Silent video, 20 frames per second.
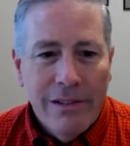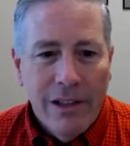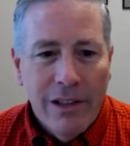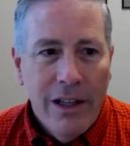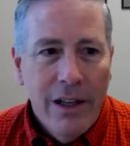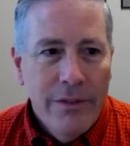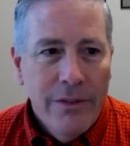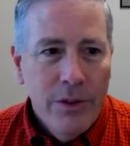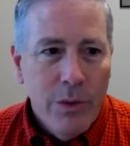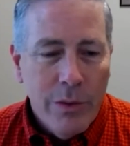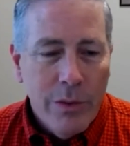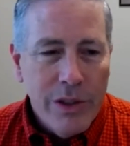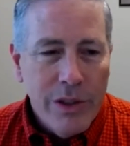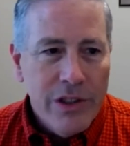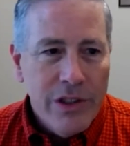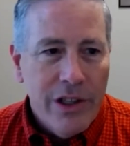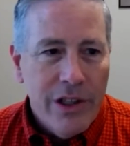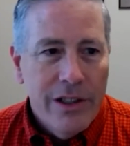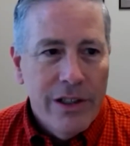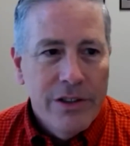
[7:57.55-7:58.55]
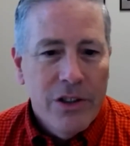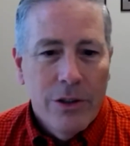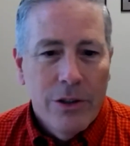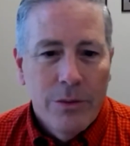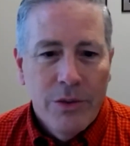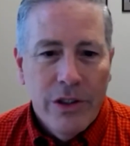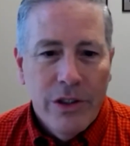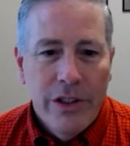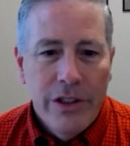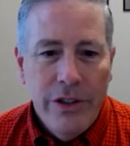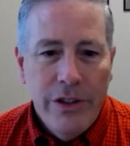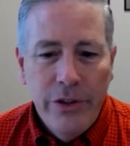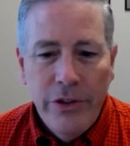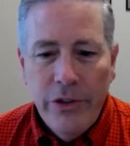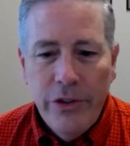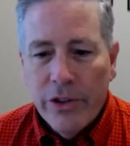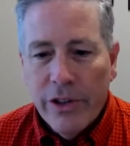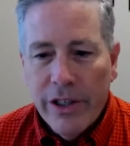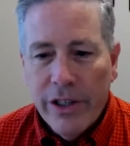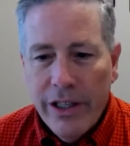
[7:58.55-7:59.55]
loved what we saw in terms of the
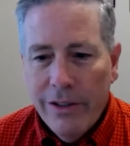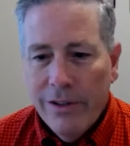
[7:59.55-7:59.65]
user